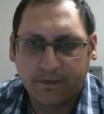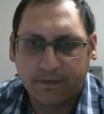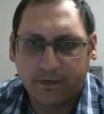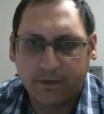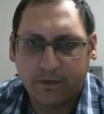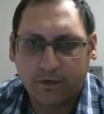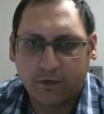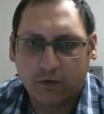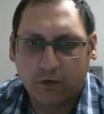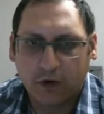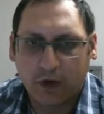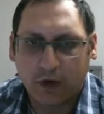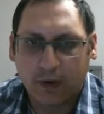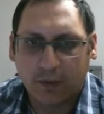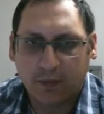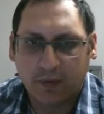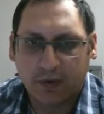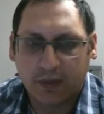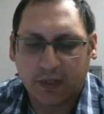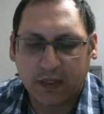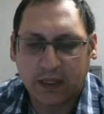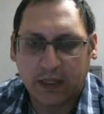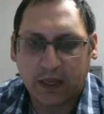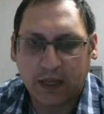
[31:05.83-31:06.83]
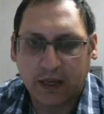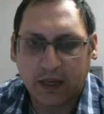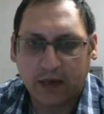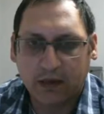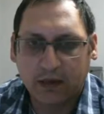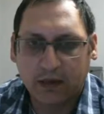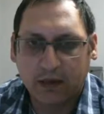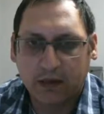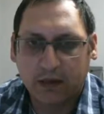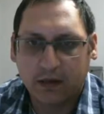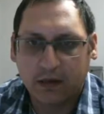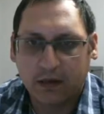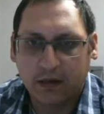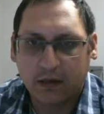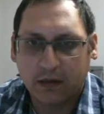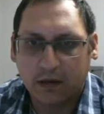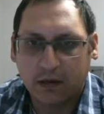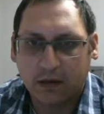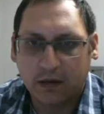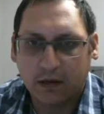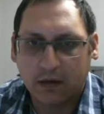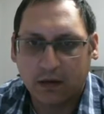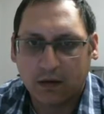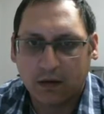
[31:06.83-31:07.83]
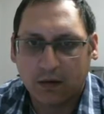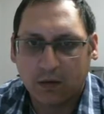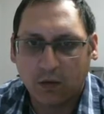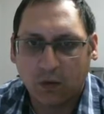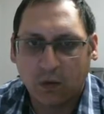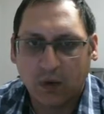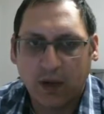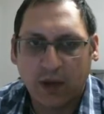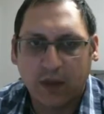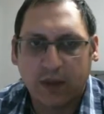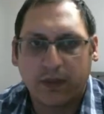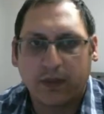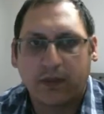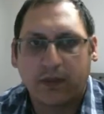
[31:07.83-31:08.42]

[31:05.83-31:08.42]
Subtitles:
try to protect with